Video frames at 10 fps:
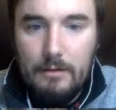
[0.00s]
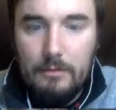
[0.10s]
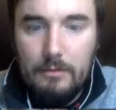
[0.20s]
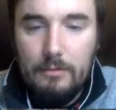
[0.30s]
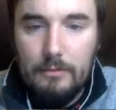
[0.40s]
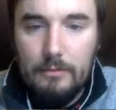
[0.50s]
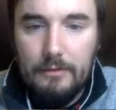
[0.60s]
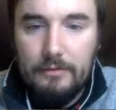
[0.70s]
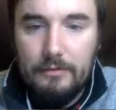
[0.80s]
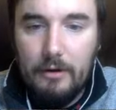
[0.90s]
Ooh, the
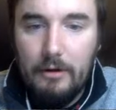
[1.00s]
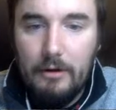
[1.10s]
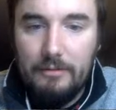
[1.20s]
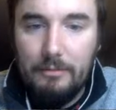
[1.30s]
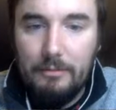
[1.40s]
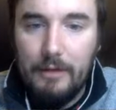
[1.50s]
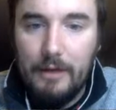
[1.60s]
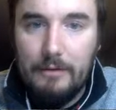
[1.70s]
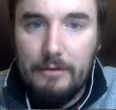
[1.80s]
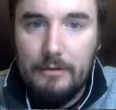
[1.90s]
starry smooth
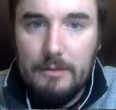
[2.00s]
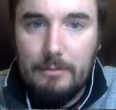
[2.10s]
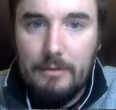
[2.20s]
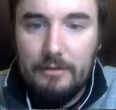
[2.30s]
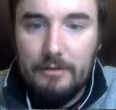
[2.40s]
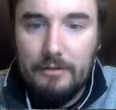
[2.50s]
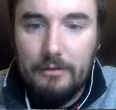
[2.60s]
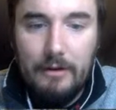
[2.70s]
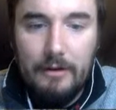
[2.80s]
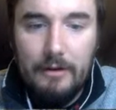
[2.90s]
hound, Musculus
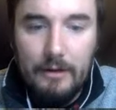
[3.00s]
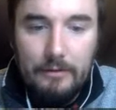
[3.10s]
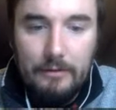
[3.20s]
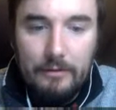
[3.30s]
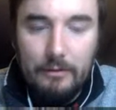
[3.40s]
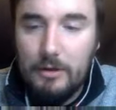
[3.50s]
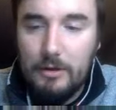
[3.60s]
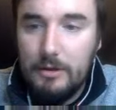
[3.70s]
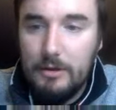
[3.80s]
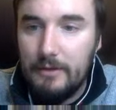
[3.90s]
asterius. So we
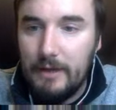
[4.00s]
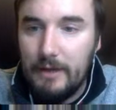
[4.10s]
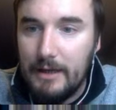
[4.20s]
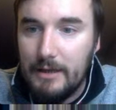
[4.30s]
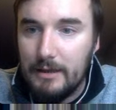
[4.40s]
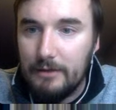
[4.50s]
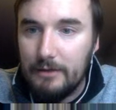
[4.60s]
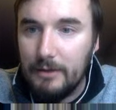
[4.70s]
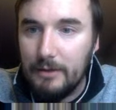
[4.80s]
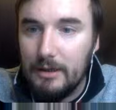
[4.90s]
could do that next
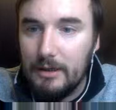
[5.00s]
week.